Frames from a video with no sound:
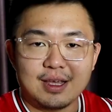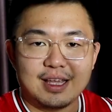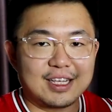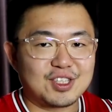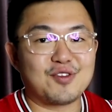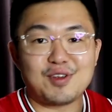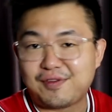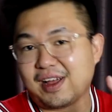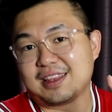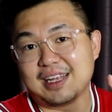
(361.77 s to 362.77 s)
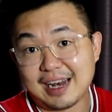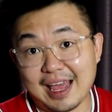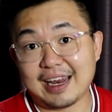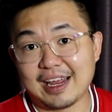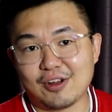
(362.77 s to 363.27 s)
It does not reflect the
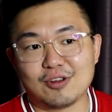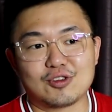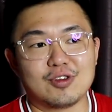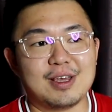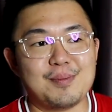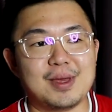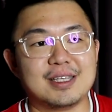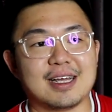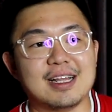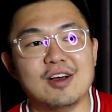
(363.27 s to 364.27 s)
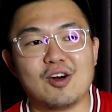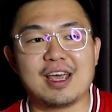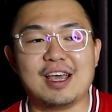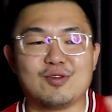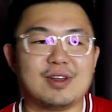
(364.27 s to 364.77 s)
land at all. So it means that,
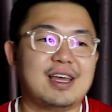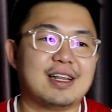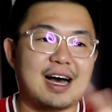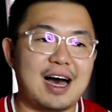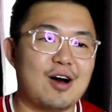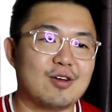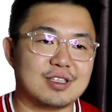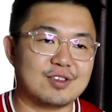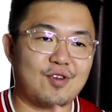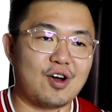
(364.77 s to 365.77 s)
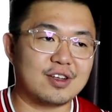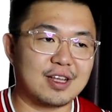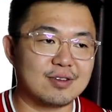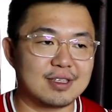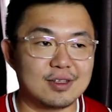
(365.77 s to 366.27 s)
okay, today the house is
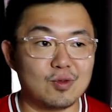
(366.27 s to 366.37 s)
400,000.